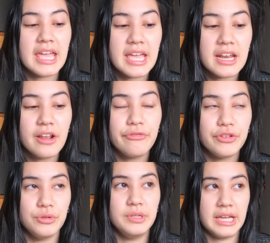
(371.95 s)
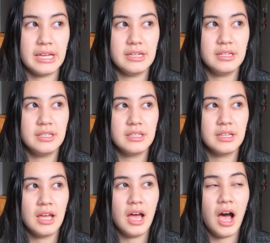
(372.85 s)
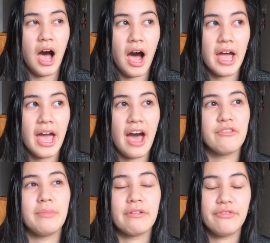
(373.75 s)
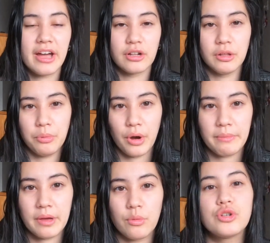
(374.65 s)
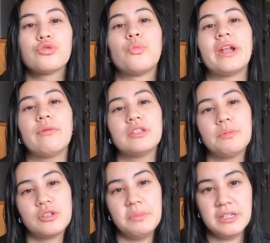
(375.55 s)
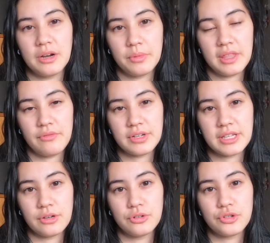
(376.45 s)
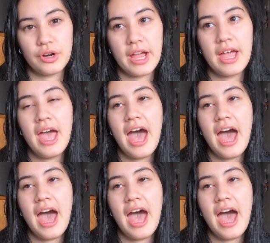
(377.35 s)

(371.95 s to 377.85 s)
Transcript: in a few days I have my final appointment, which is when I was supposed to be done with every single tray.